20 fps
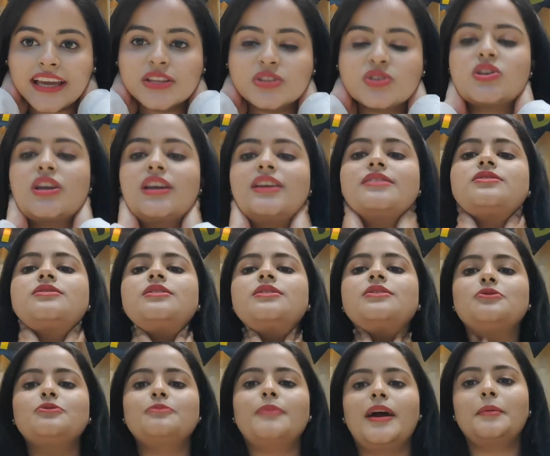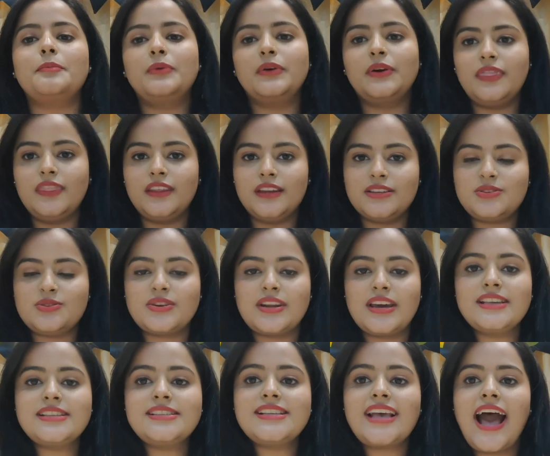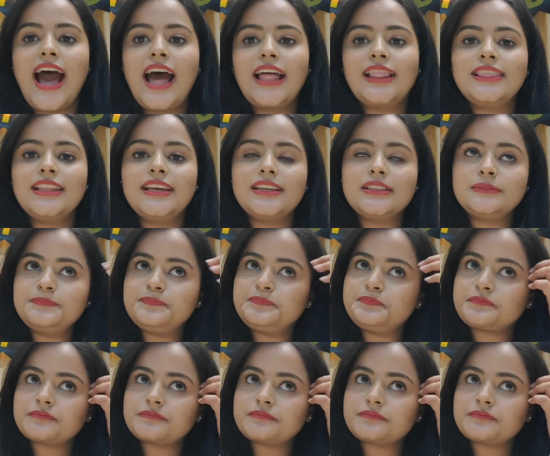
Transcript: I changed into my birthday dress and then